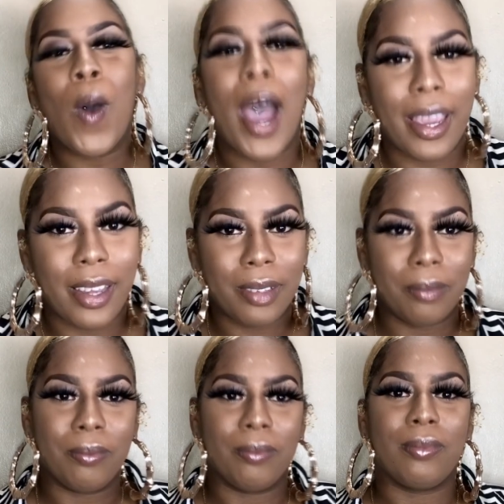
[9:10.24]
why
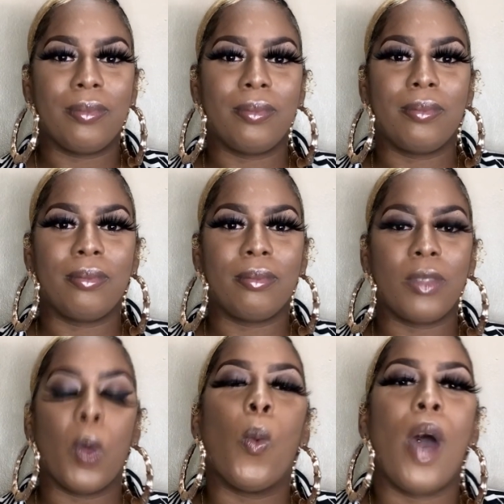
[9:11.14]

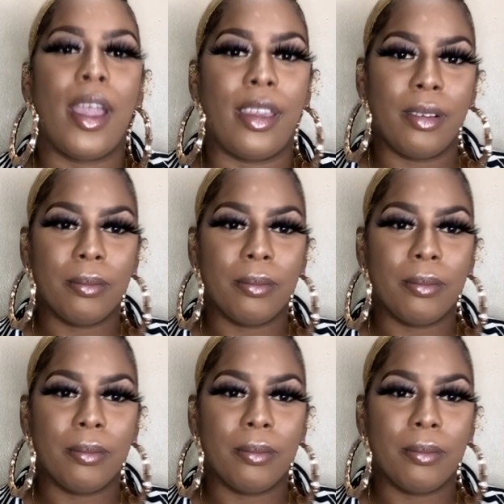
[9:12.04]
why